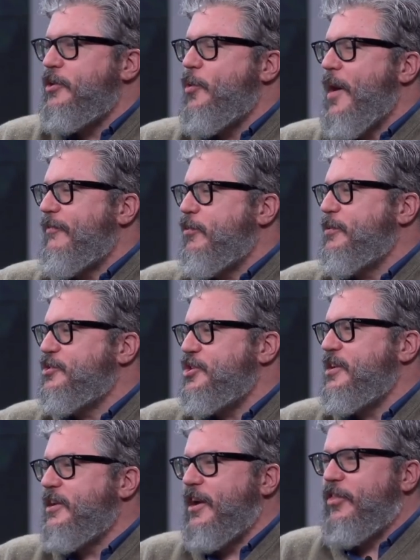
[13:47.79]
you have a
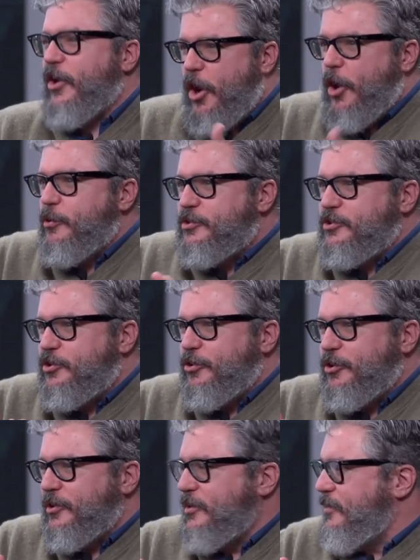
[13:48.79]
machine gun that a host
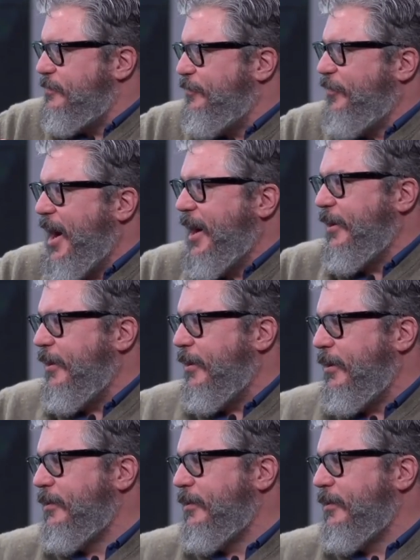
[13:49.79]
couldn't fire?